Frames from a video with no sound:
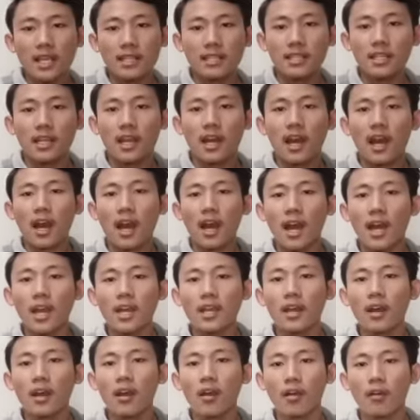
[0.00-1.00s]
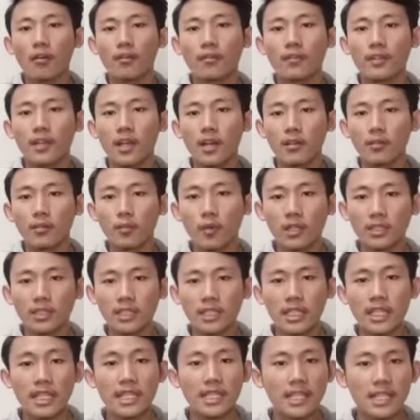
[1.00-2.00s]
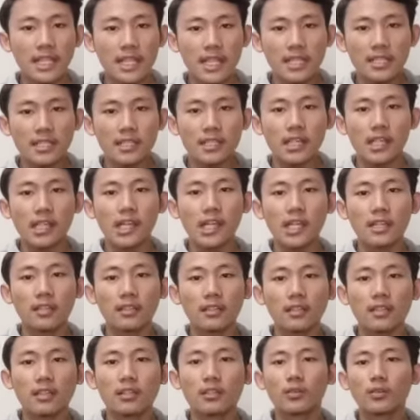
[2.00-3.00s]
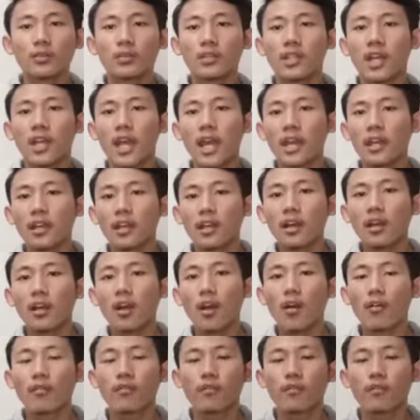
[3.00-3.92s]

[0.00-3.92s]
as the height of depth water increase related to the angle of